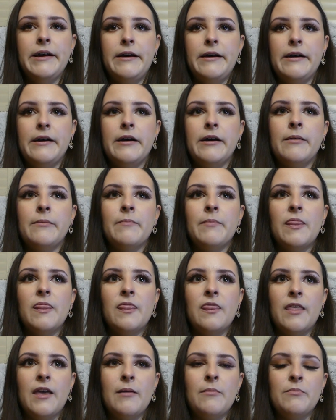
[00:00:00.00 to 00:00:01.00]

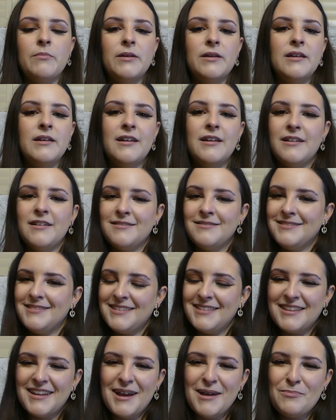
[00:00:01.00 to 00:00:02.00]
That being
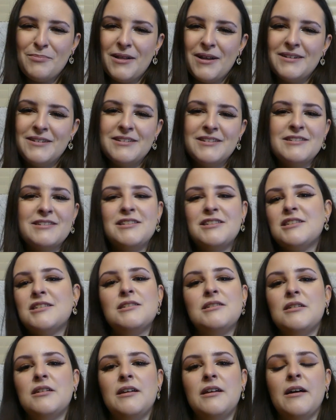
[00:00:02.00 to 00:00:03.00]
night
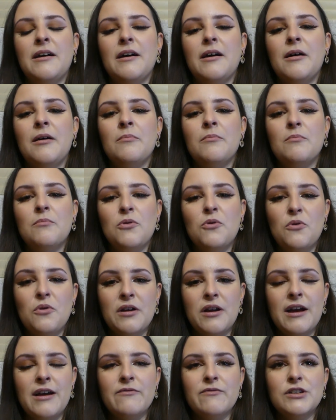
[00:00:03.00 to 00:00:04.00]
blindness, poor
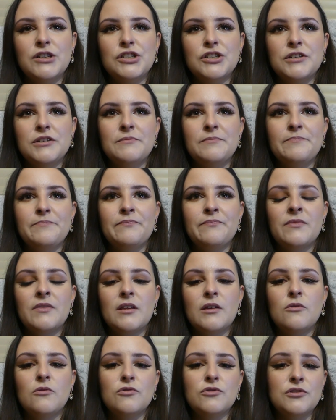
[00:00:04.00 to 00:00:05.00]
night vision,
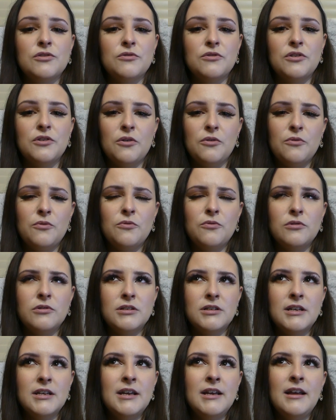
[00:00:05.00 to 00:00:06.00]
also
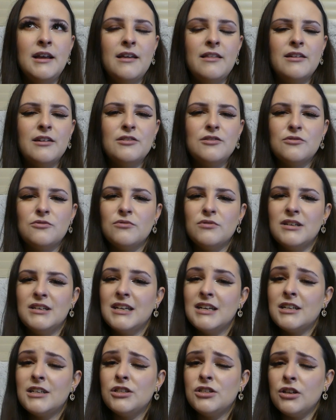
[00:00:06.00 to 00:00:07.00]
called, I think it's called
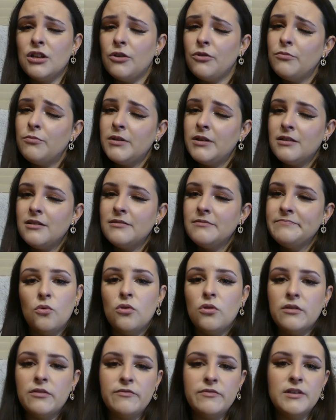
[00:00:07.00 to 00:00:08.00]
nyctalopia.
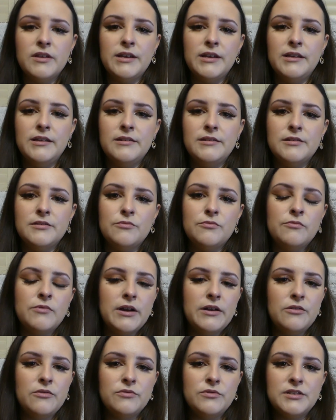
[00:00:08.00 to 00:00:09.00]
All of these
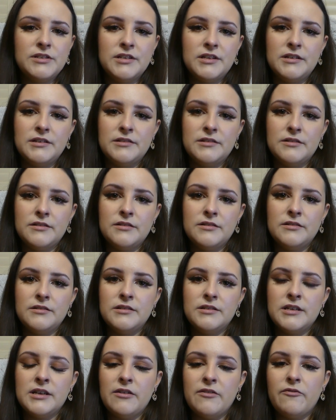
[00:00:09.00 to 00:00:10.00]
retinal
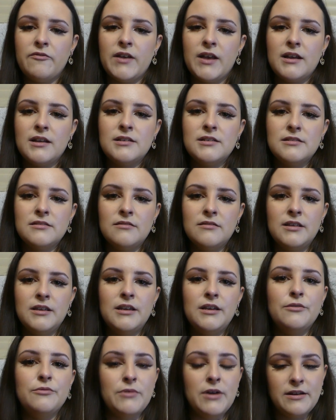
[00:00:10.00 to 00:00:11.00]
diseases affect
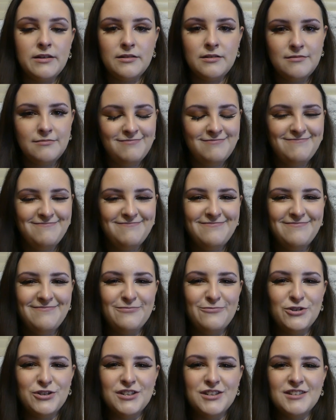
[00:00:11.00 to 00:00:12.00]
the retina,
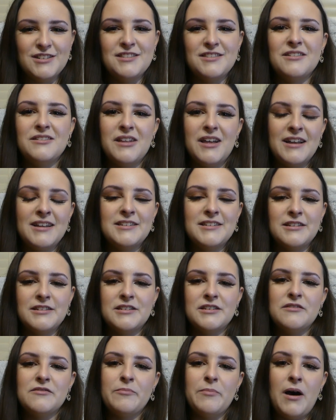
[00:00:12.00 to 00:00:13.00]
which is the light
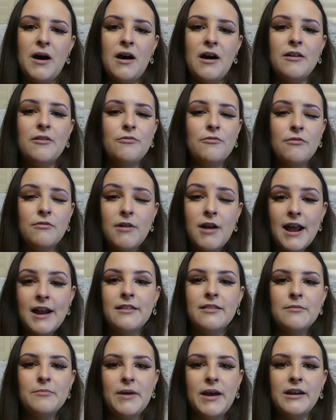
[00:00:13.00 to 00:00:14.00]
sensitive part right
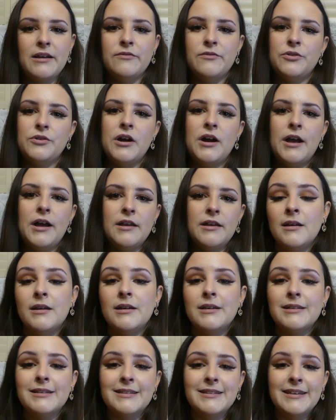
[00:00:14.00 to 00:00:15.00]
at the back of your eye.
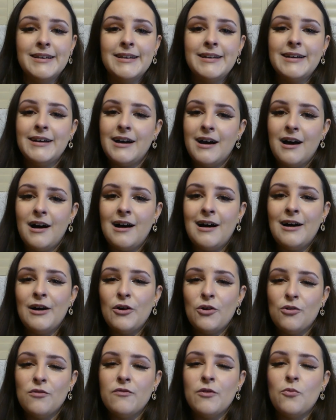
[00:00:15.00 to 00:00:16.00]
There are
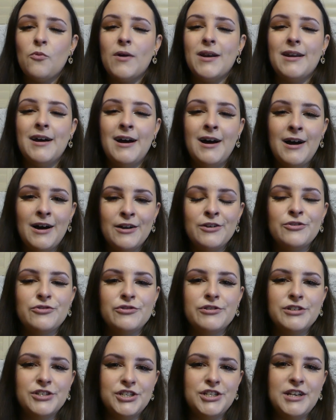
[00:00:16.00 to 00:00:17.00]
over
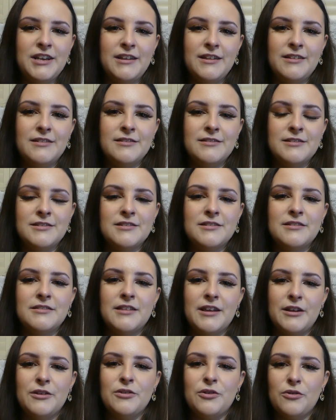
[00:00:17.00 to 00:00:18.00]
100 genes
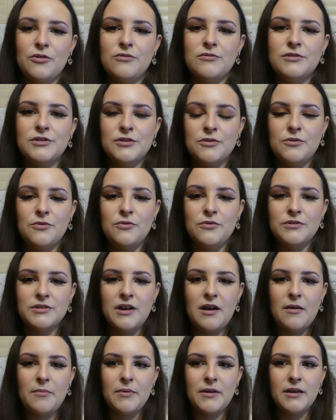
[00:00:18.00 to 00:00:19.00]
that are known to cause
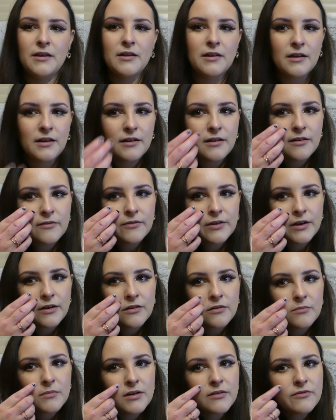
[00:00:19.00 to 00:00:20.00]
RP, and I have
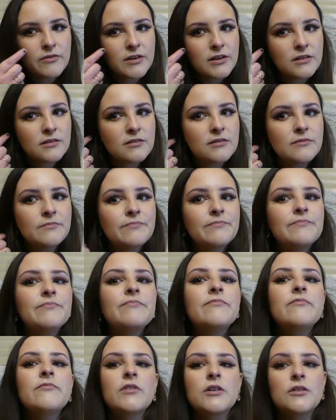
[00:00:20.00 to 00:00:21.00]
hair on my face.
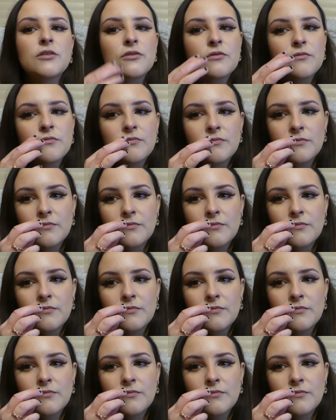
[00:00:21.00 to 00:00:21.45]
Fuck you.